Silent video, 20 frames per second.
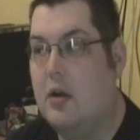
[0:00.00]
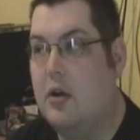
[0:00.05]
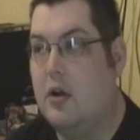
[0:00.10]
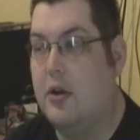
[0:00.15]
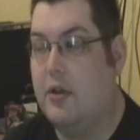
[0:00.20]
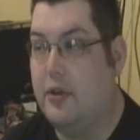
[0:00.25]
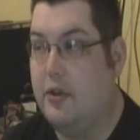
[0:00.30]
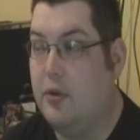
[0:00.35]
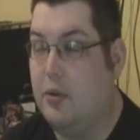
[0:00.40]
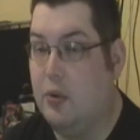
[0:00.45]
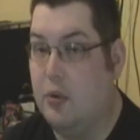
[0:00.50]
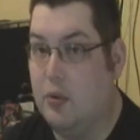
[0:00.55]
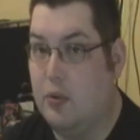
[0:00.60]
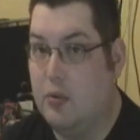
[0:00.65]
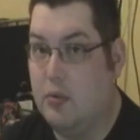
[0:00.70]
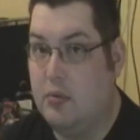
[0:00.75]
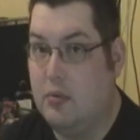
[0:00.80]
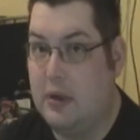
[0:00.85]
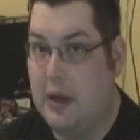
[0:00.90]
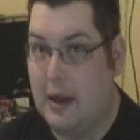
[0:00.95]

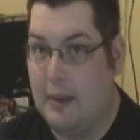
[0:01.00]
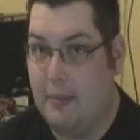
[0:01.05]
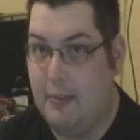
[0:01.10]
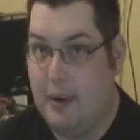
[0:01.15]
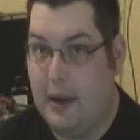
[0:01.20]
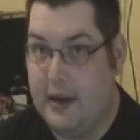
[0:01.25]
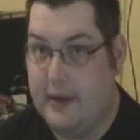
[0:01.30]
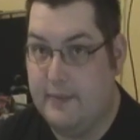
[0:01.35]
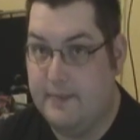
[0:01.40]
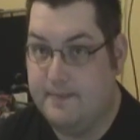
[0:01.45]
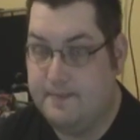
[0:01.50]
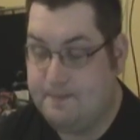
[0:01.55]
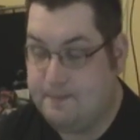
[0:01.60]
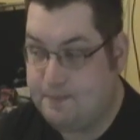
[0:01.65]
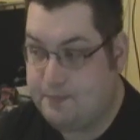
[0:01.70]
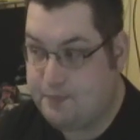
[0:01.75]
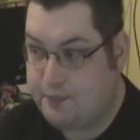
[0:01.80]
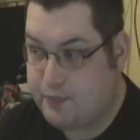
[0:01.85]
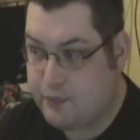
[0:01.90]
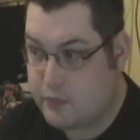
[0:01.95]
Cthulhu campaign
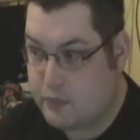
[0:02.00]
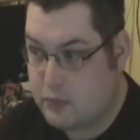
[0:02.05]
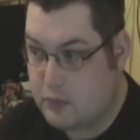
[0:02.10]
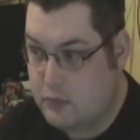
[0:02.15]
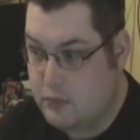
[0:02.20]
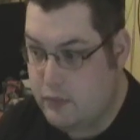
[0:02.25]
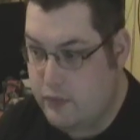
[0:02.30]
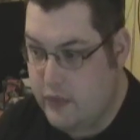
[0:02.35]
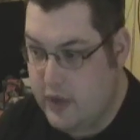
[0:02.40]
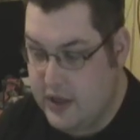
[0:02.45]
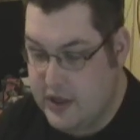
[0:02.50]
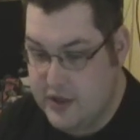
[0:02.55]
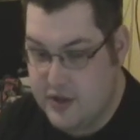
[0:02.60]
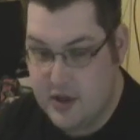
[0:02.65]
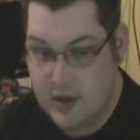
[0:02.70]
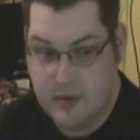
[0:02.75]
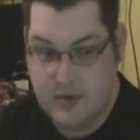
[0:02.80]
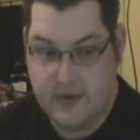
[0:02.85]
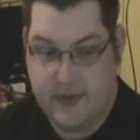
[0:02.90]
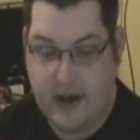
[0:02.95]
in
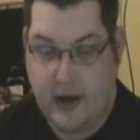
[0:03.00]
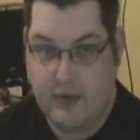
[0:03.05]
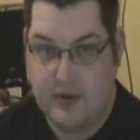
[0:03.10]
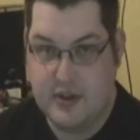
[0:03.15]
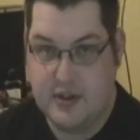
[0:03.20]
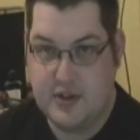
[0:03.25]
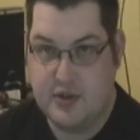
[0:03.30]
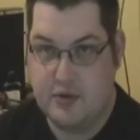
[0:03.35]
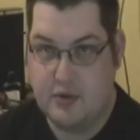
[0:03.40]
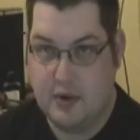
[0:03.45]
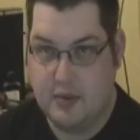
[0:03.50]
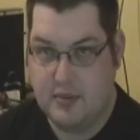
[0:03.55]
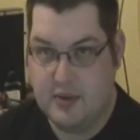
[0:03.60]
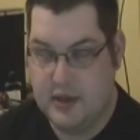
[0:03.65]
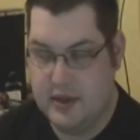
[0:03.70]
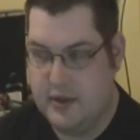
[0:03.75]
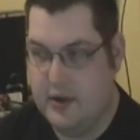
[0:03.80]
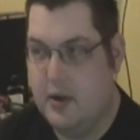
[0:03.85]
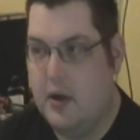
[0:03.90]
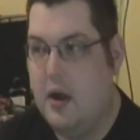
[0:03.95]
terms of how it's
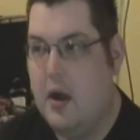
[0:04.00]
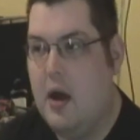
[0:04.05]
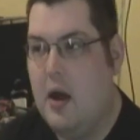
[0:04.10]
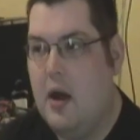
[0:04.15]
scripted.